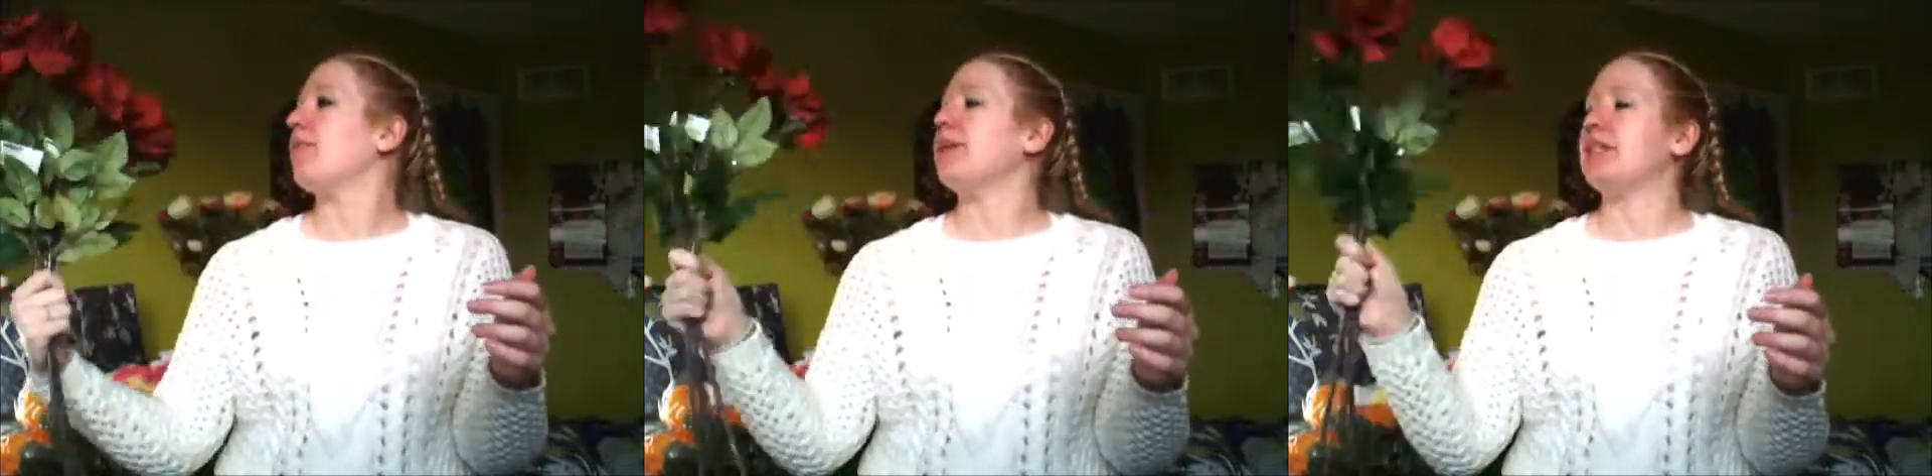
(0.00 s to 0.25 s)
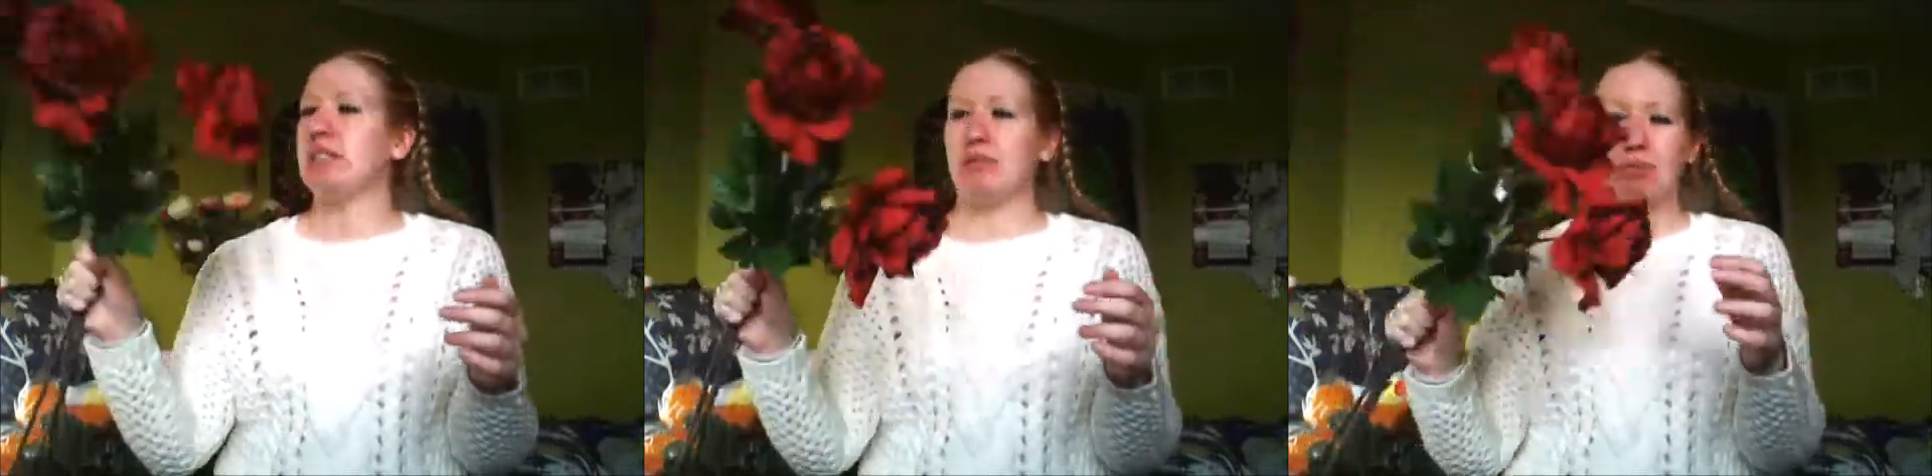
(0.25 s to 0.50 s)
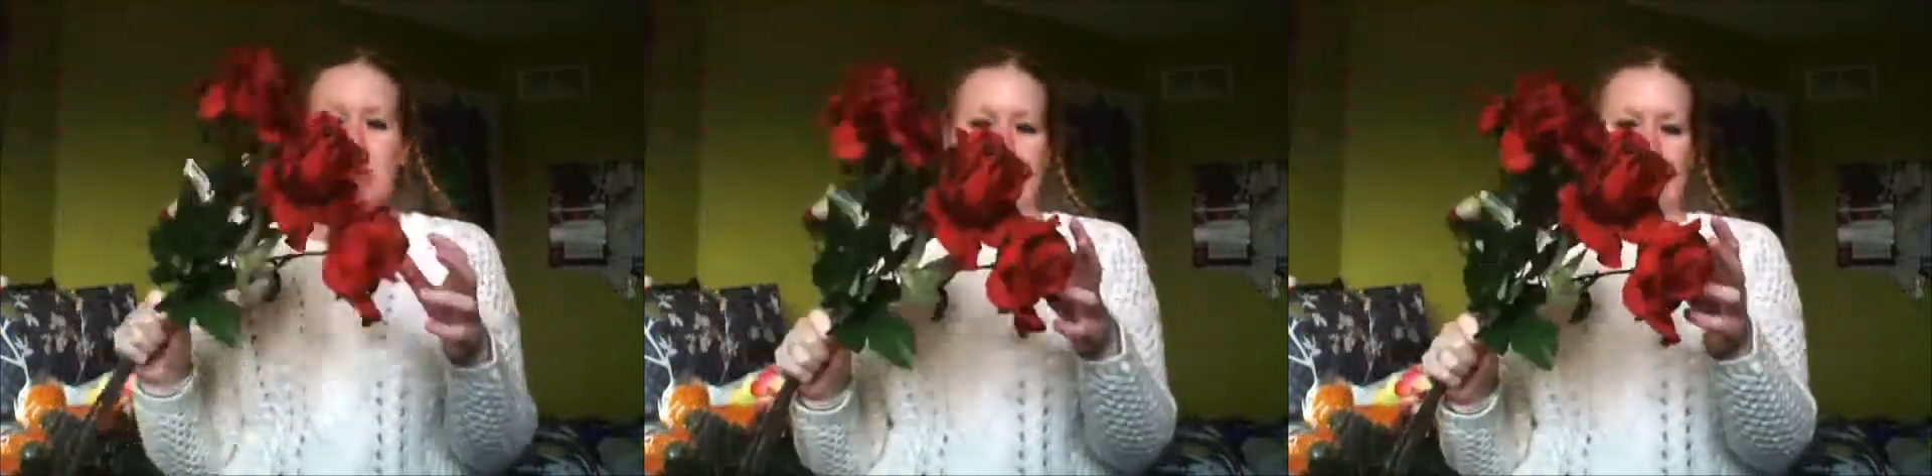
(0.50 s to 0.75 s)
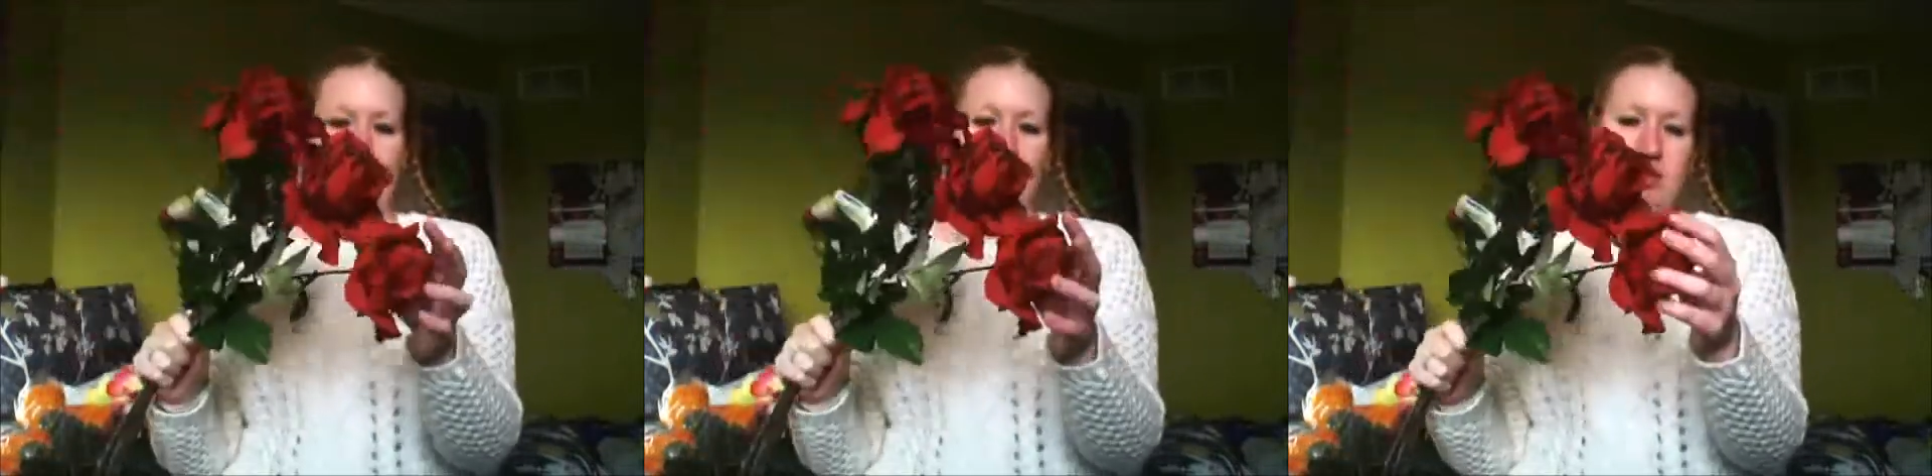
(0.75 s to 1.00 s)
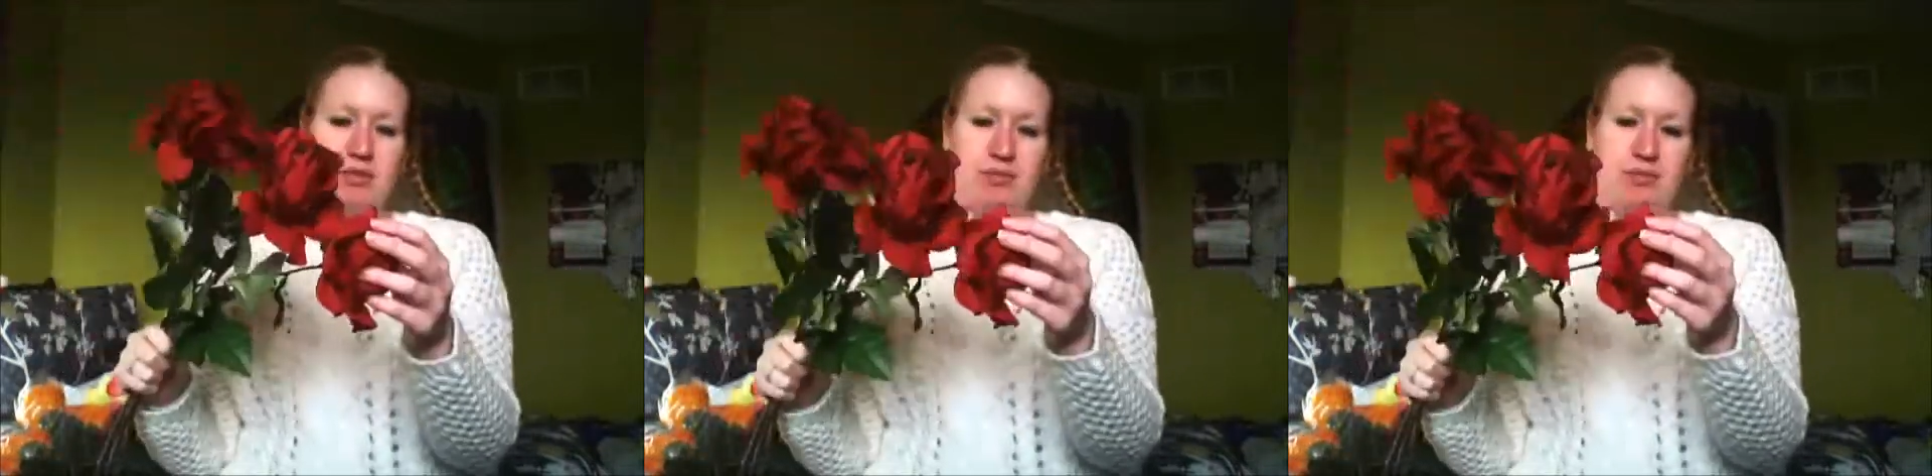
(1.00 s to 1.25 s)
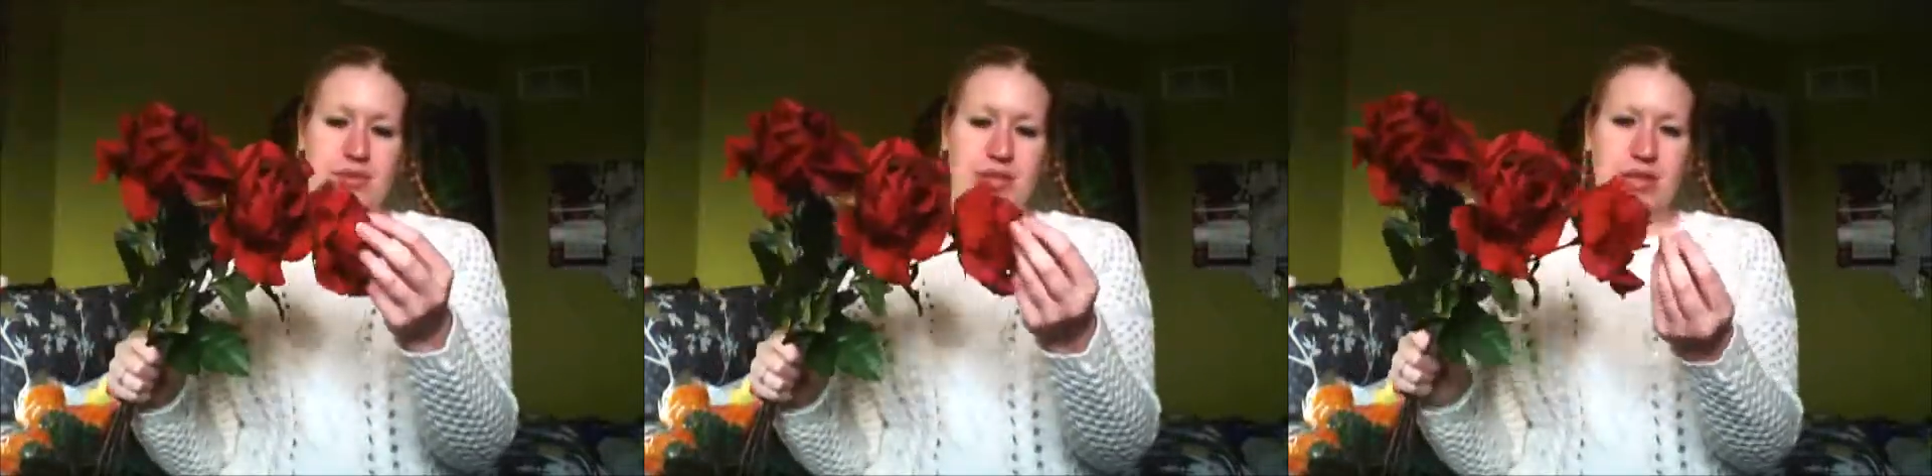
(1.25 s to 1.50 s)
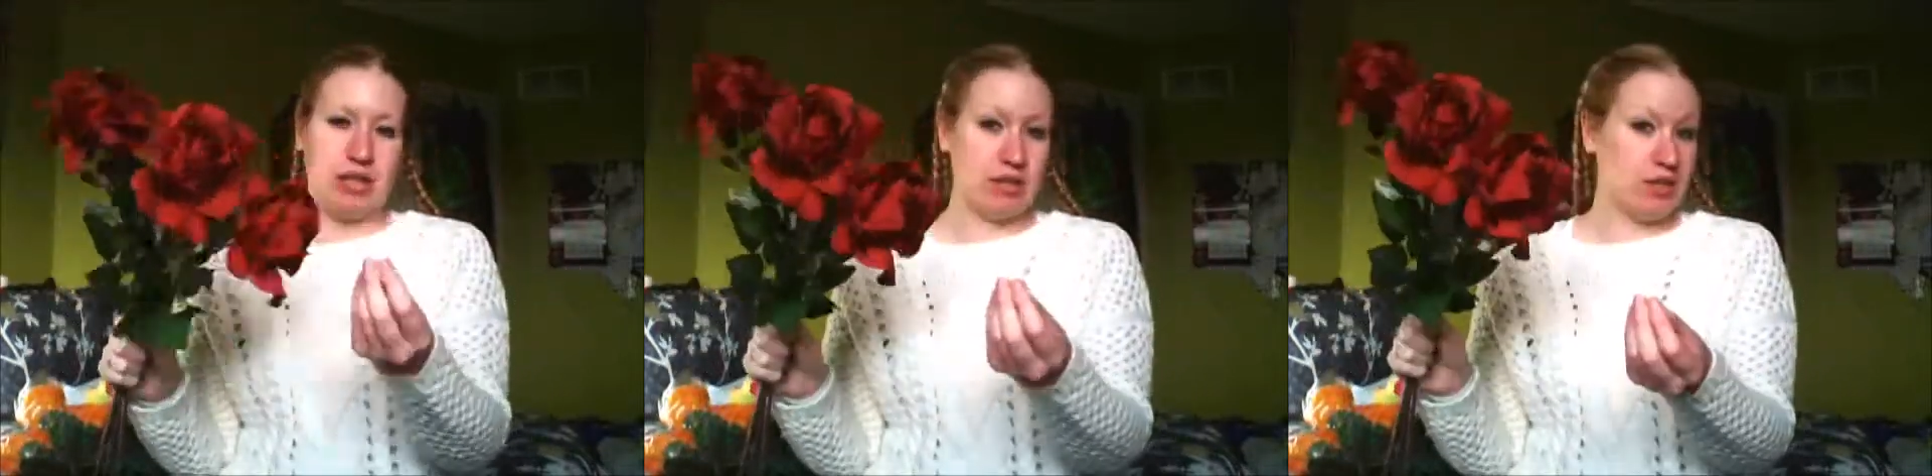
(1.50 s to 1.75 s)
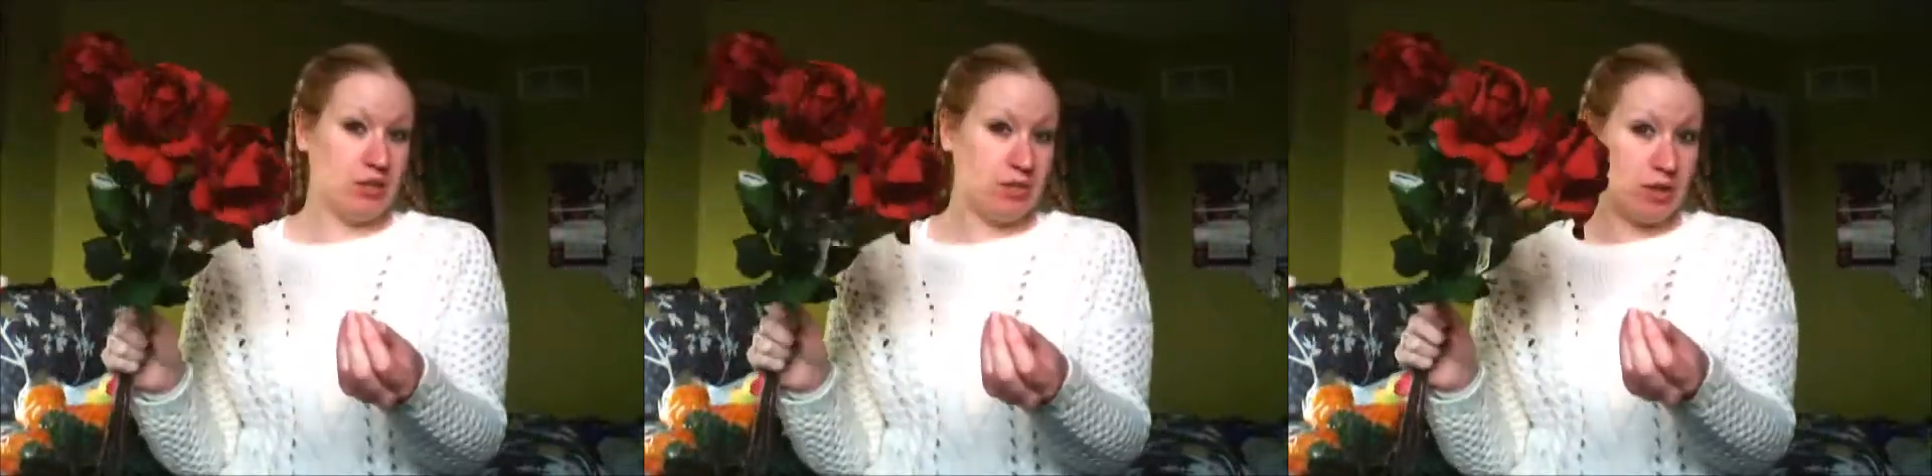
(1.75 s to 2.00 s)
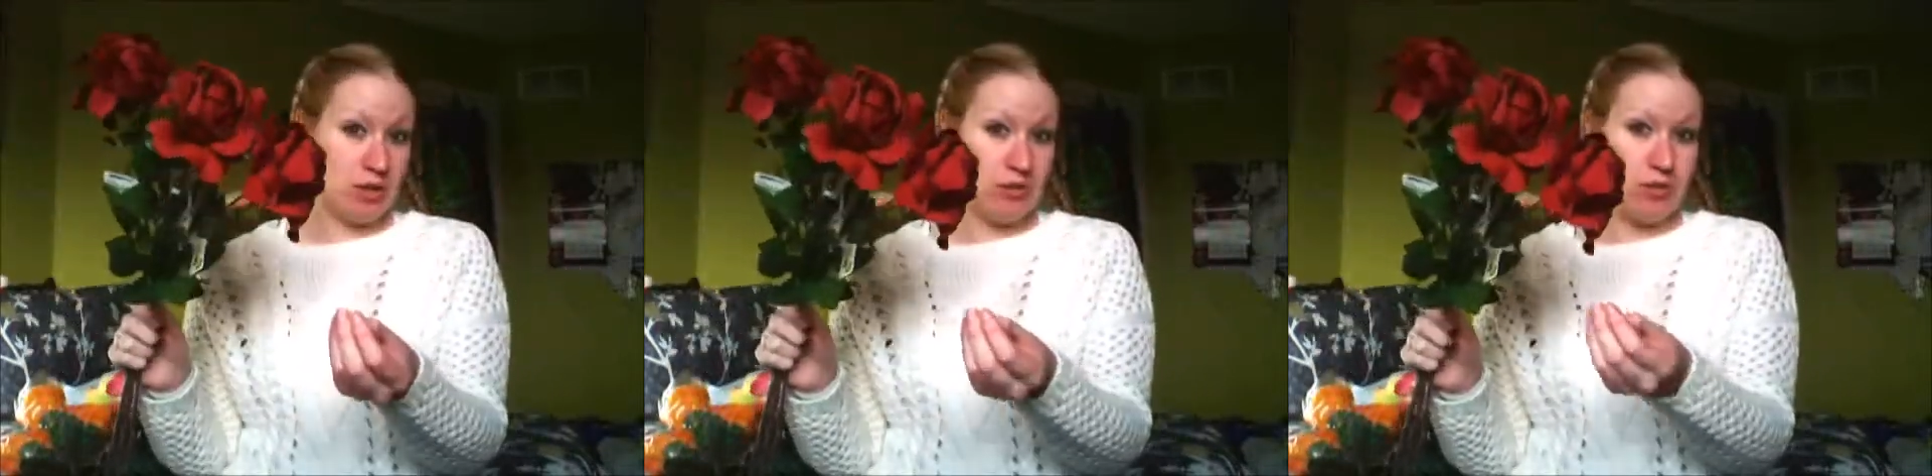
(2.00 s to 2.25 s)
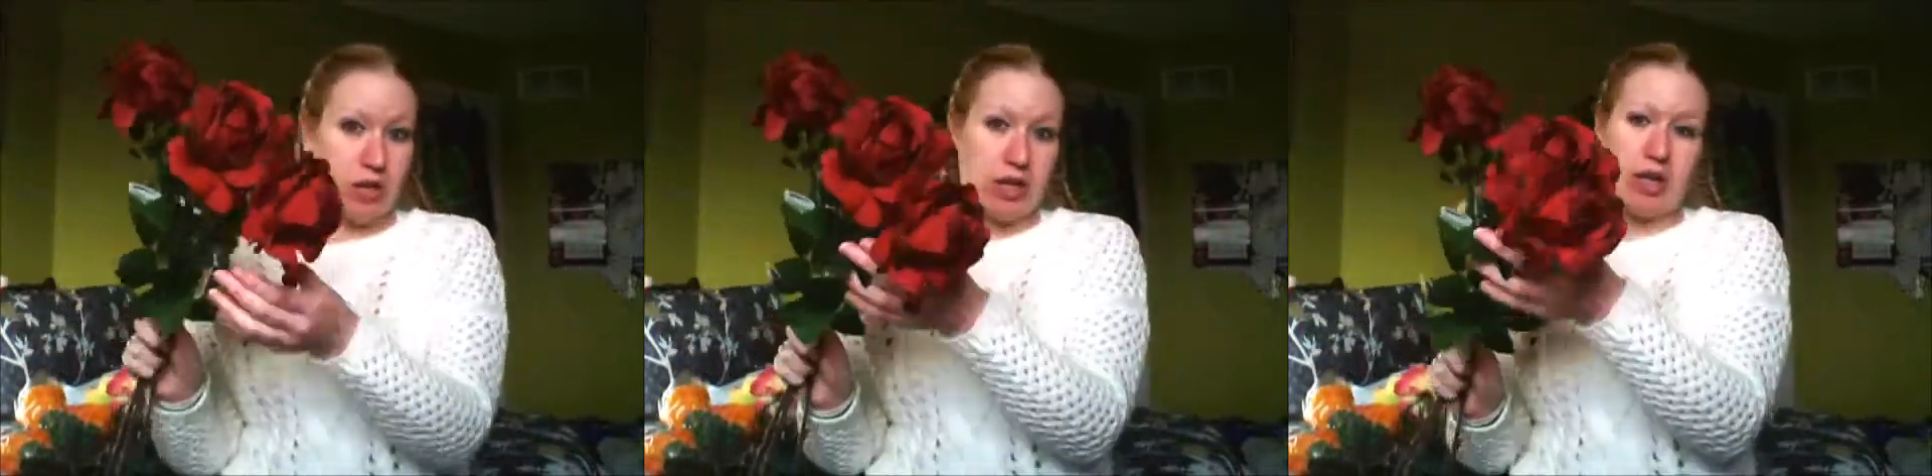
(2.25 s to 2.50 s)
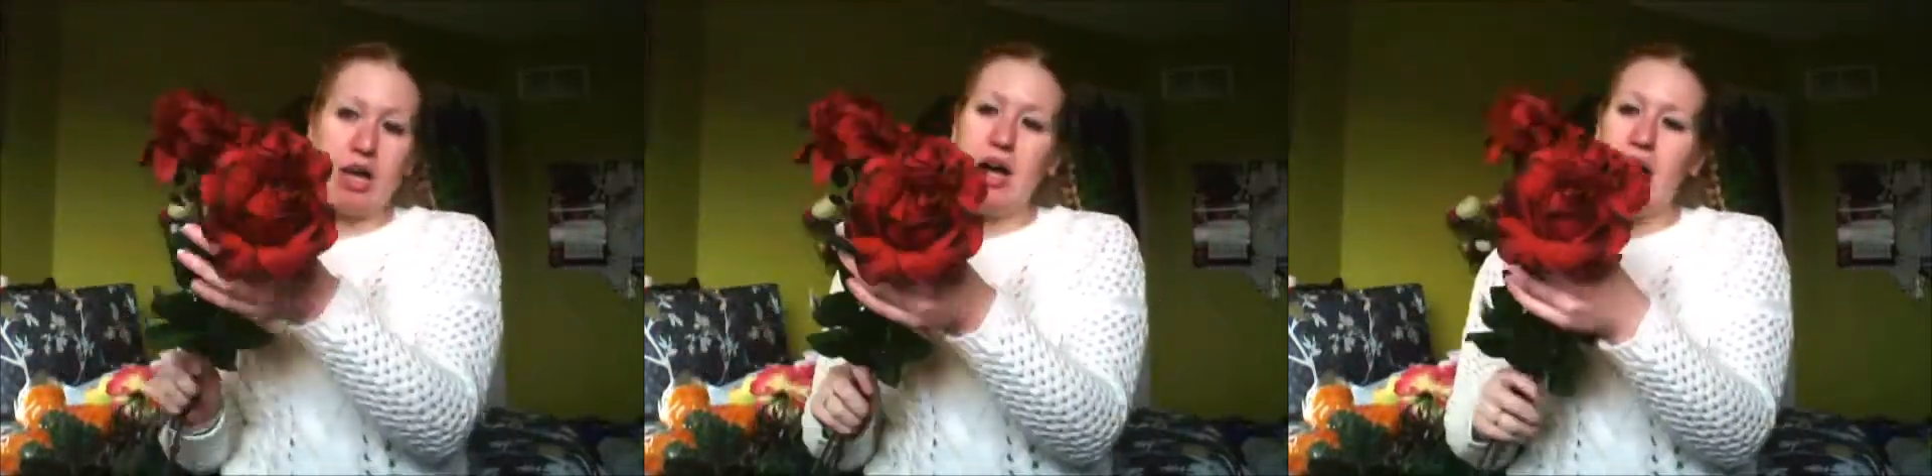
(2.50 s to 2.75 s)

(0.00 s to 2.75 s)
That's really all dice are there for.